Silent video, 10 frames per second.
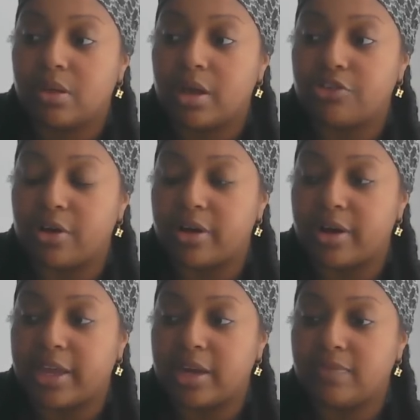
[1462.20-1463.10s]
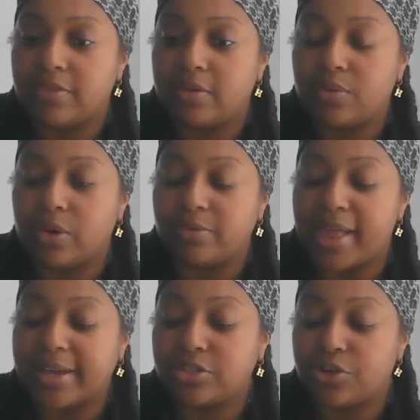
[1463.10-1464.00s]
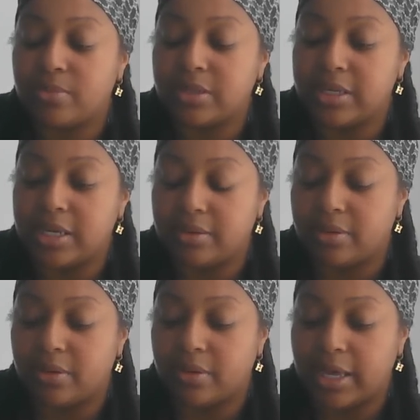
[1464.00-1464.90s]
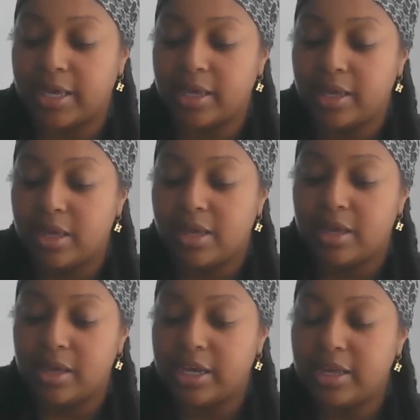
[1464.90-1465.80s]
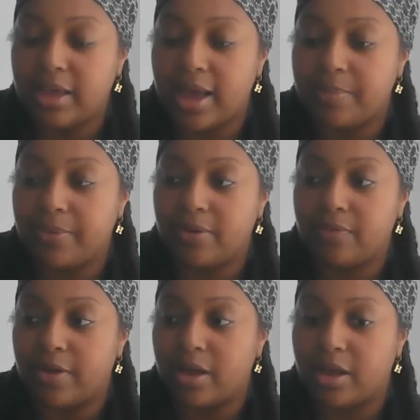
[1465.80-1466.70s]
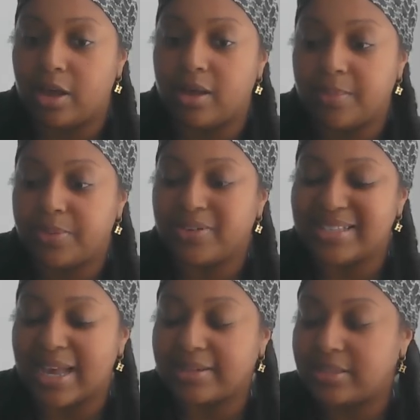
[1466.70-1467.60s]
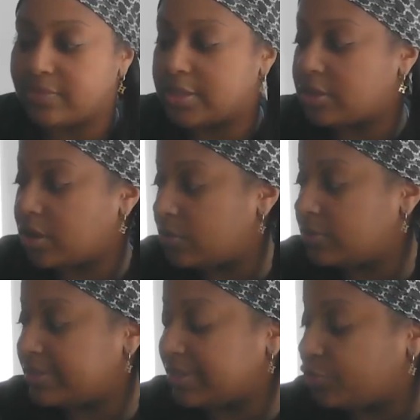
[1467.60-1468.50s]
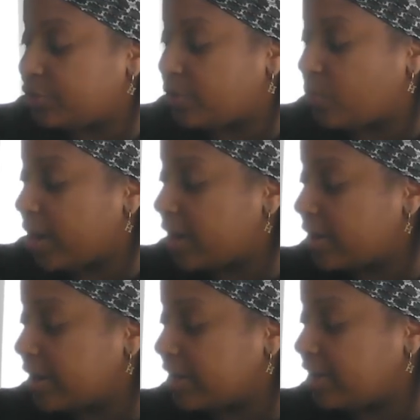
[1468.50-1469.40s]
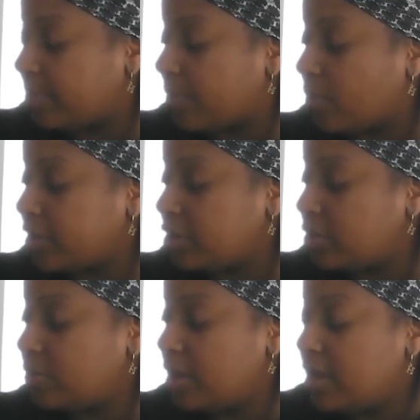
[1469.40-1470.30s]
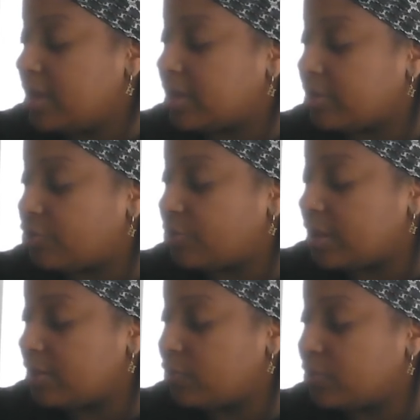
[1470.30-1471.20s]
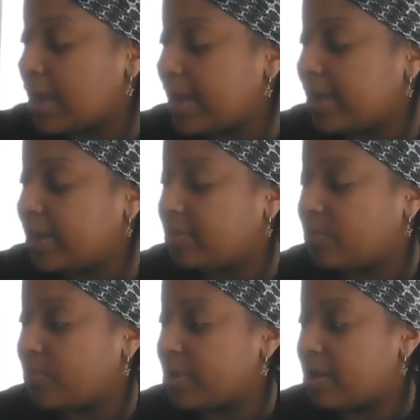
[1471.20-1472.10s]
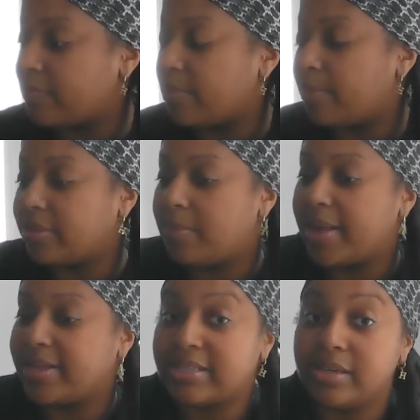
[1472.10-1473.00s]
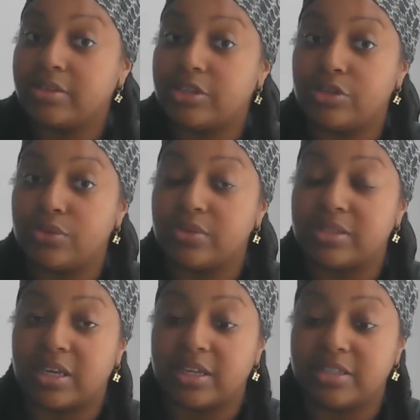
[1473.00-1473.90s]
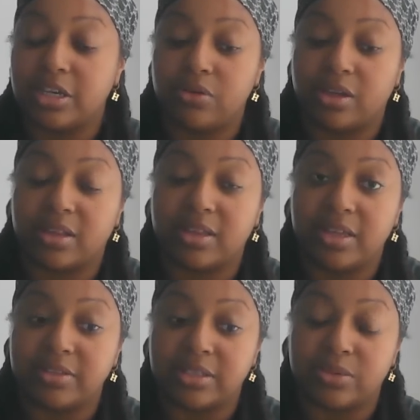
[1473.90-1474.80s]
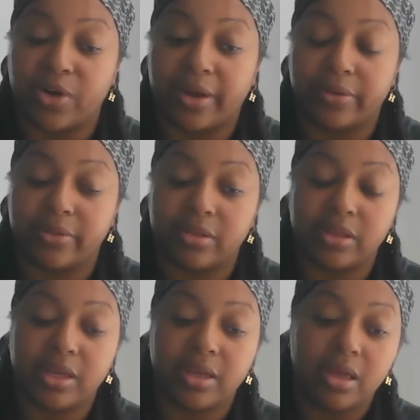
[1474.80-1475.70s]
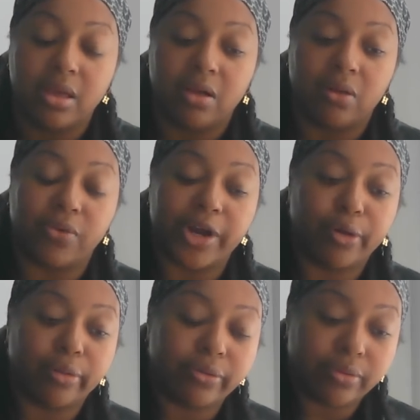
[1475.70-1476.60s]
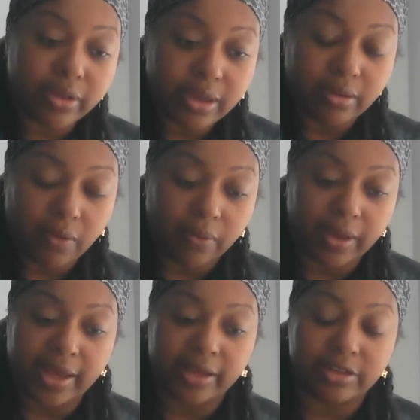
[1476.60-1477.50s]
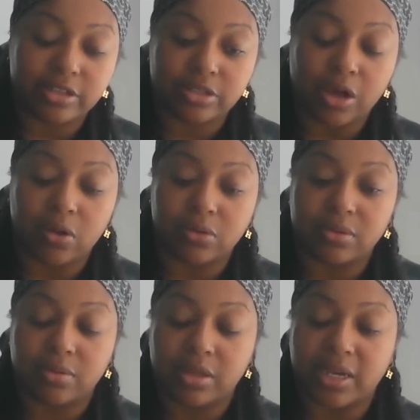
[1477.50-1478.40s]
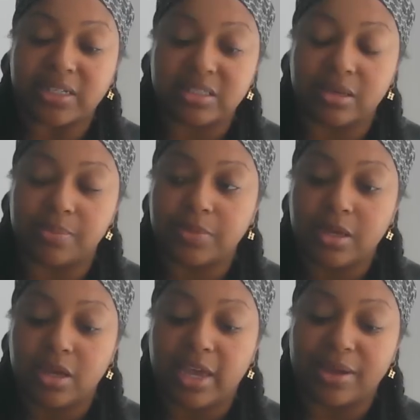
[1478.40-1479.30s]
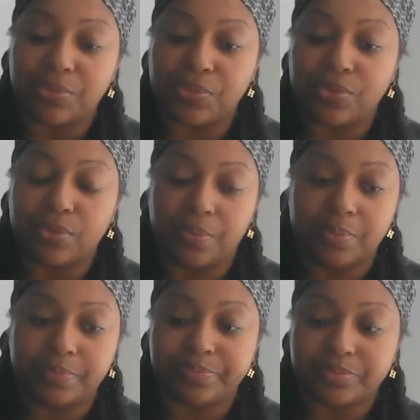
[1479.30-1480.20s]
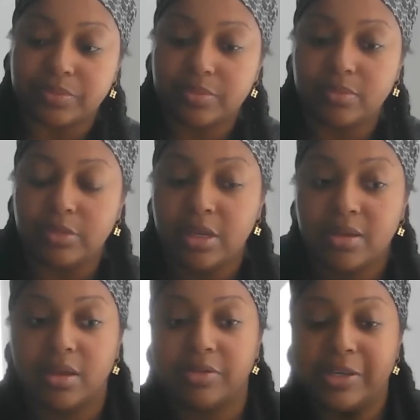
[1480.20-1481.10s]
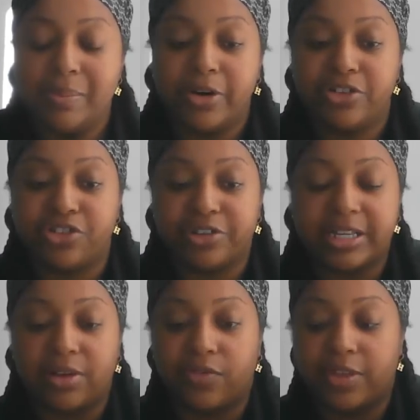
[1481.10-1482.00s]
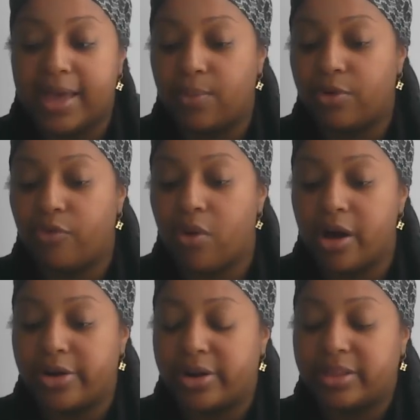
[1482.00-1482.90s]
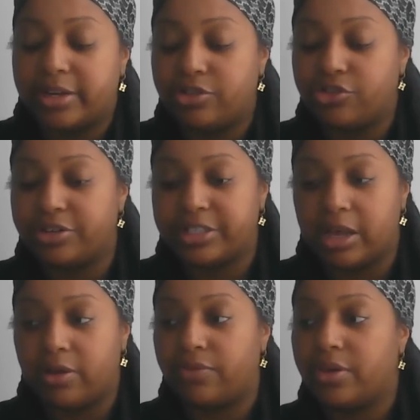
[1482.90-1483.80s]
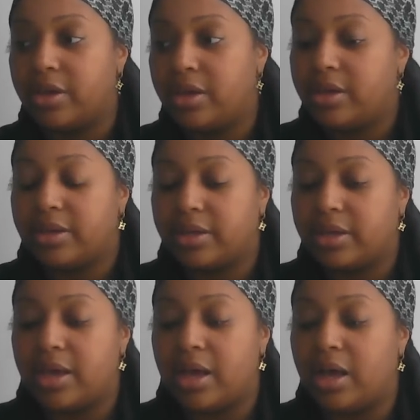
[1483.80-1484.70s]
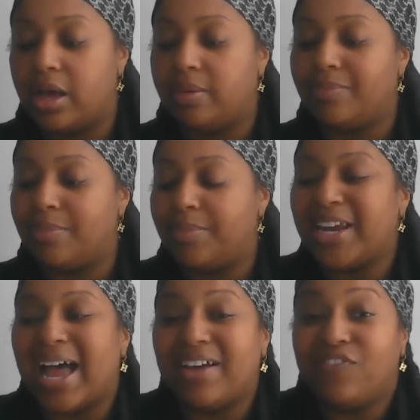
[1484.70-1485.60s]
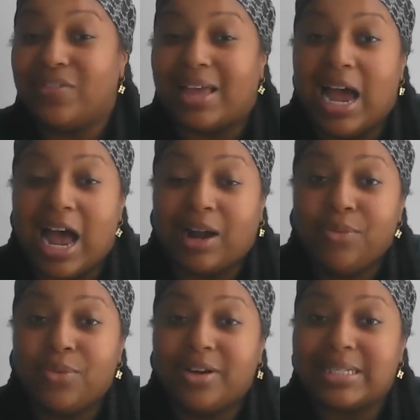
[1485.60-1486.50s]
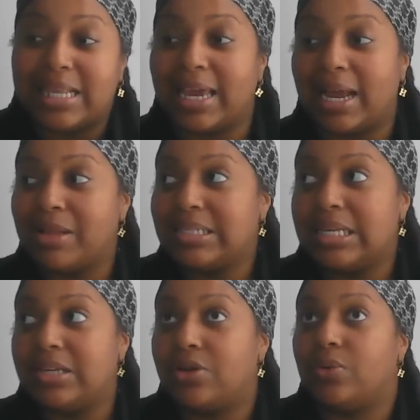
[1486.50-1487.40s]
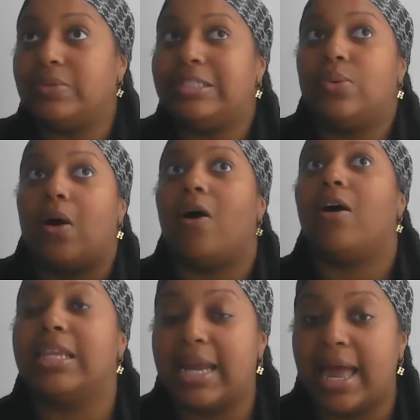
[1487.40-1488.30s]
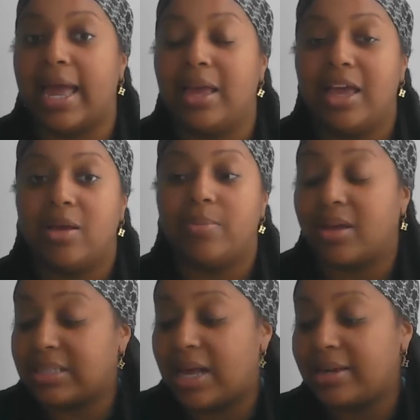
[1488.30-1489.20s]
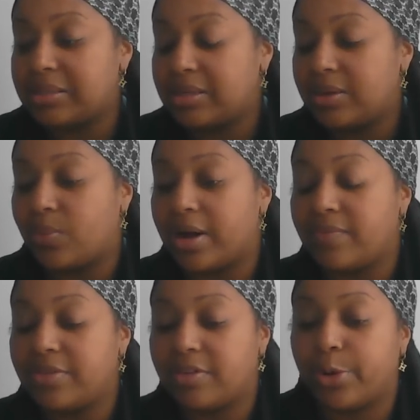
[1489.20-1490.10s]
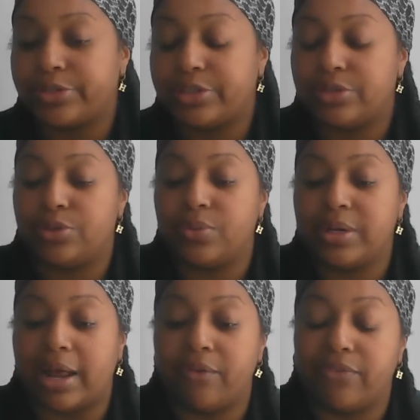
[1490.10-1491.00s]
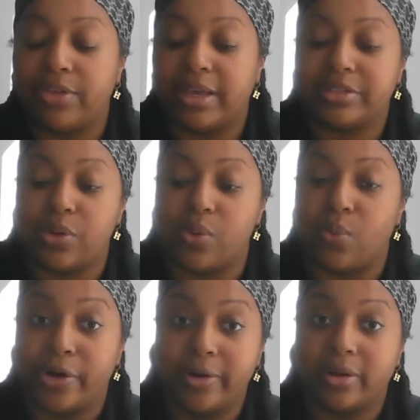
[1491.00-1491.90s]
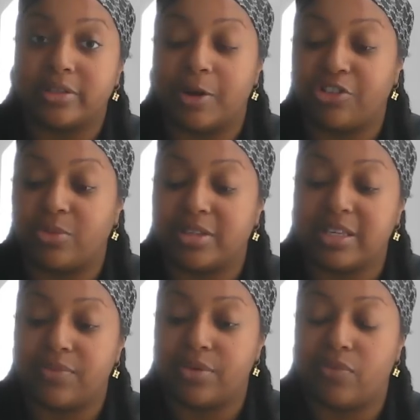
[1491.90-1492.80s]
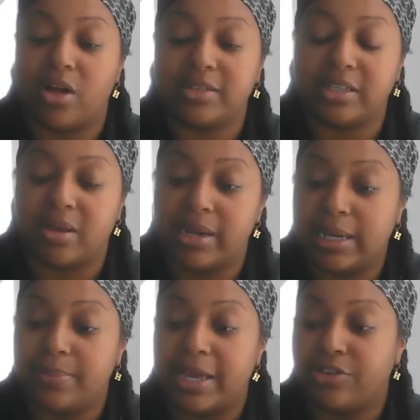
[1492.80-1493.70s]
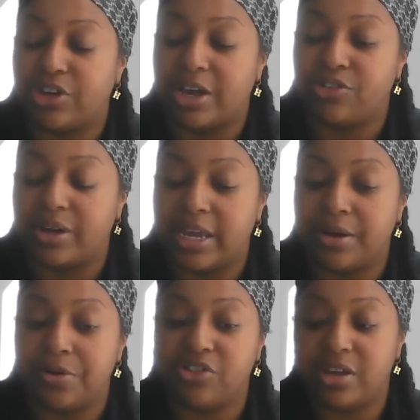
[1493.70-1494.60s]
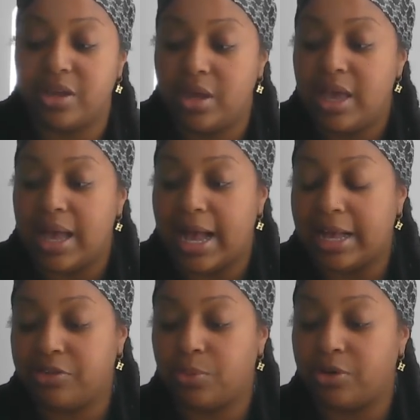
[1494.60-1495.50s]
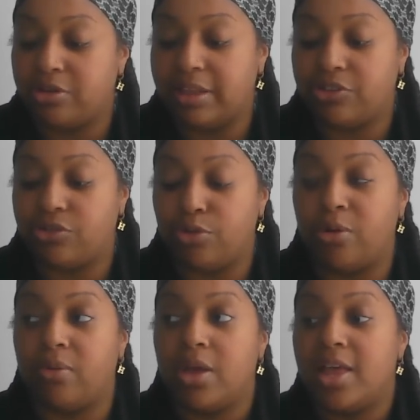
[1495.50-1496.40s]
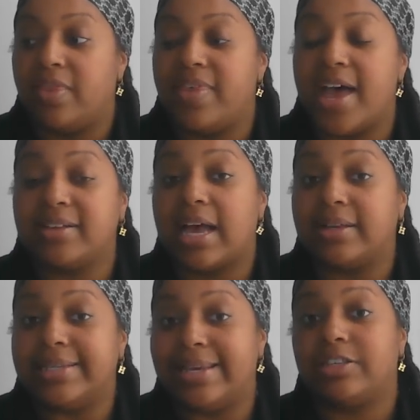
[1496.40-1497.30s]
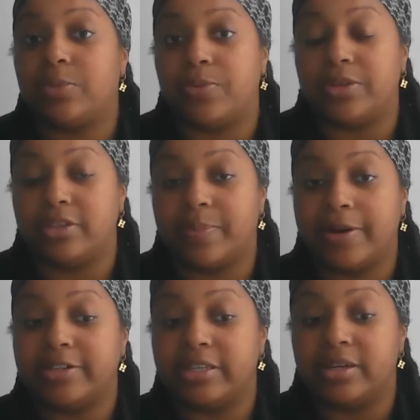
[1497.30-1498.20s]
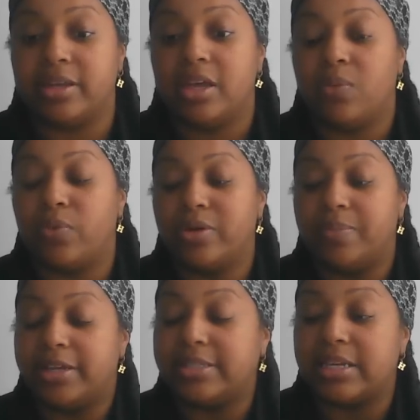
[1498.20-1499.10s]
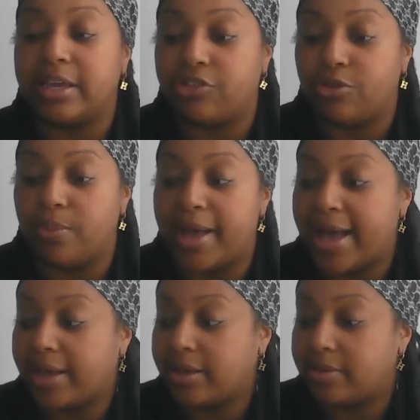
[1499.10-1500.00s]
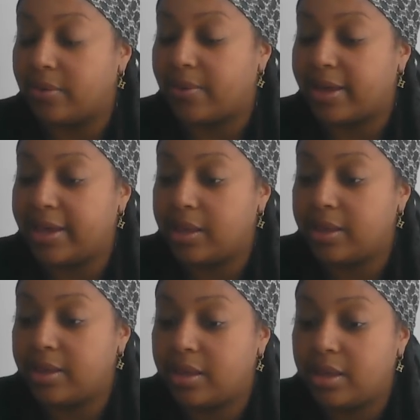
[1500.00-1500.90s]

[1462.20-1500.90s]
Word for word: gosh darn it i can't even think of the word black tourmaline okay any type of uh, protective stones that you can wear and keep on you, keep you an evil eye, whatever. But the best thing to do is to continue to cleanse regularly, uh, regularly. Okay, salt, hyssop, and rue, Submerge yourself in that with water. Cleanse yourself. Um, but I, I don't want to like. I'm not saying you to go do all of that because honestly, whatever this person is doing, I don't feel like it's going to work, especially with the Seven of Wands coming out as your energy. I just wanted to let you know that's how desperate this person would be to get you back. Okay.